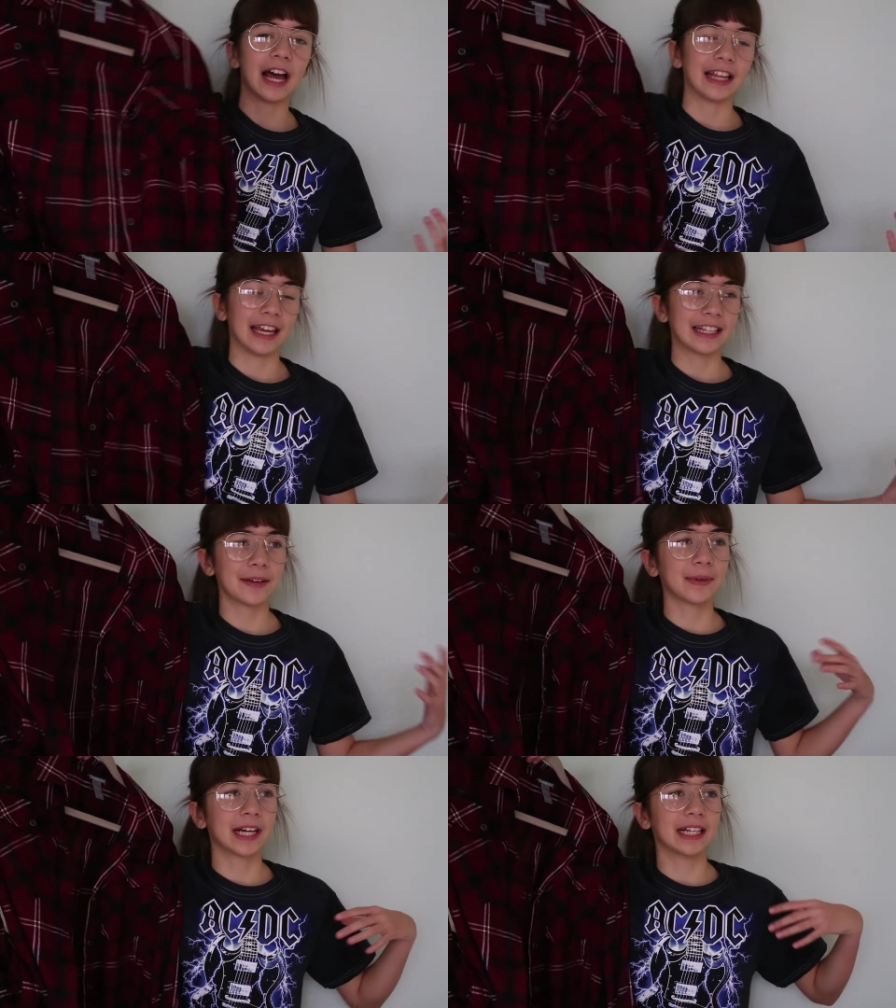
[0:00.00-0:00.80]
I liked
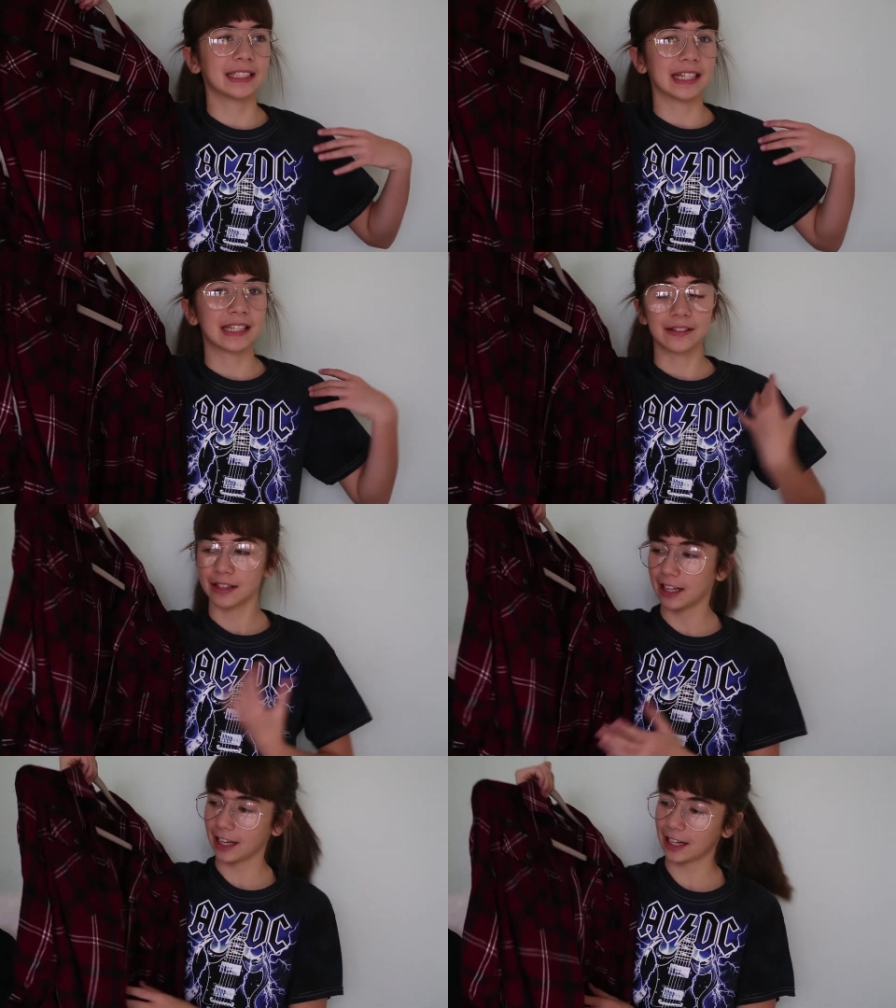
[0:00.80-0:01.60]
it because it's
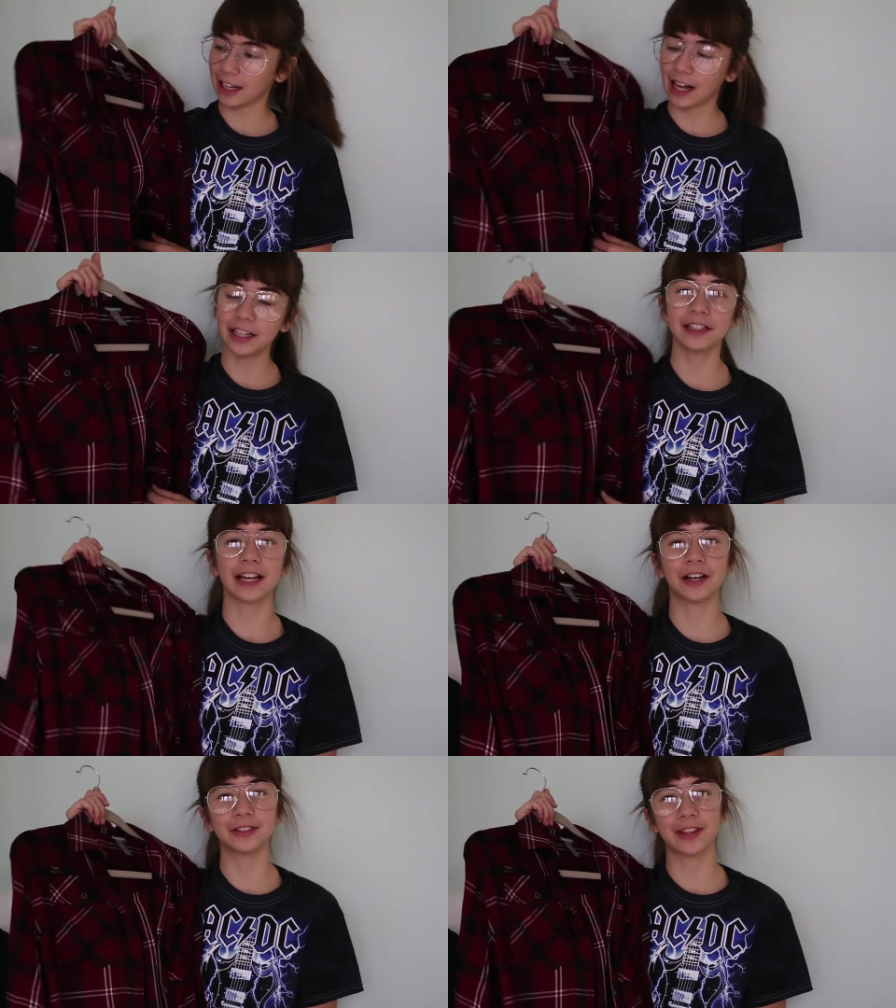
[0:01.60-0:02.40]
like a color
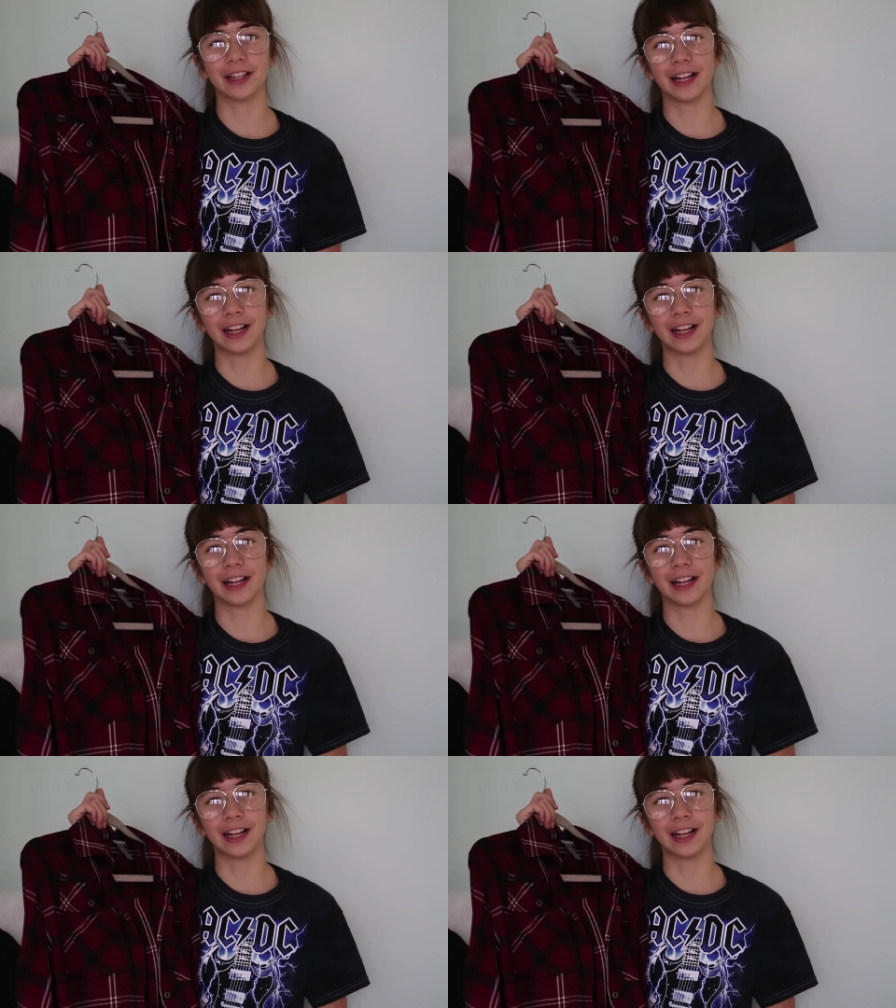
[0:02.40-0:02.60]
that goes with a